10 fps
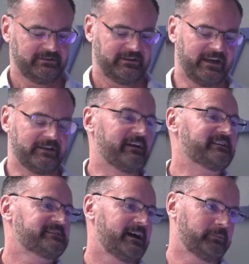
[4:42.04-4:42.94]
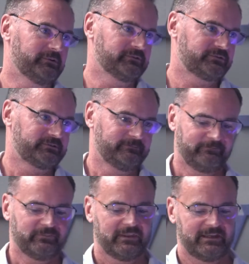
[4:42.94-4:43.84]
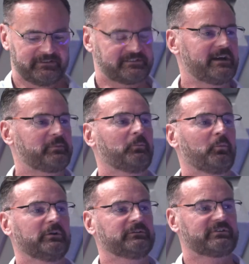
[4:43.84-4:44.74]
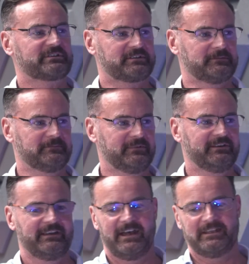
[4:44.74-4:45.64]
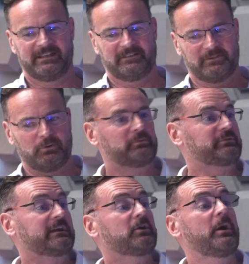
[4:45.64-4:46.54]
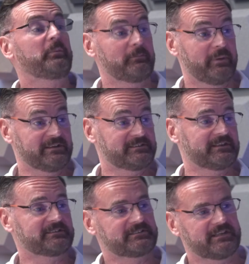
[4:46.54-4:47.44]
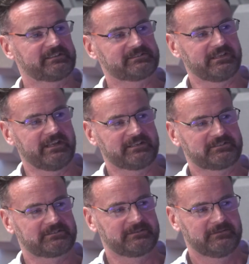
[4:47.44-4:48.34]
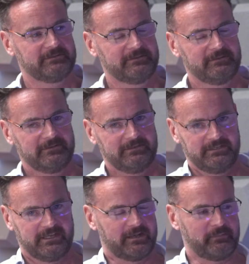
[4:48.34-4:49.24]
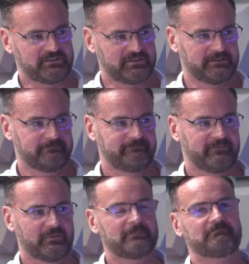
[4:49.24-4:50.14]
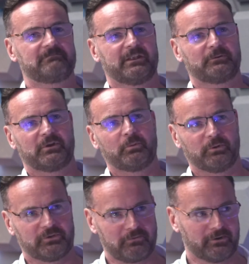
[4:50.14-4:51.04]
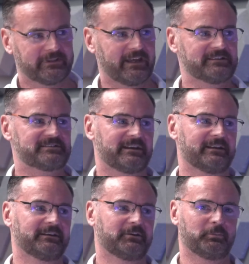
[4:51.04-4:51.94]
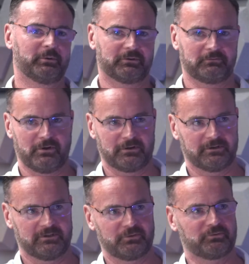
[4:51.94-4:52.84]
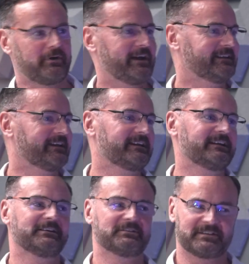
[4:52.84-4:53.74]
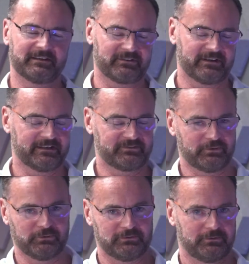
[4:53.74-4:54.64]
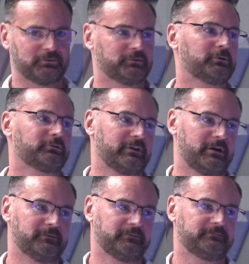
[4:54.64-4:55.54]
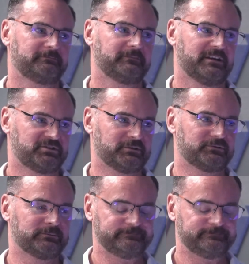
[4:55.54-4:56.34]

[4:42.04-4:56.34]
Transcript: an event happens, they have to type it in one system, and then they have to almost like copy and paste it and stick into the next. You can imagine, you could put the wrong date in, you could put the wrong user ID in and things like this. It could cause a lot of issues.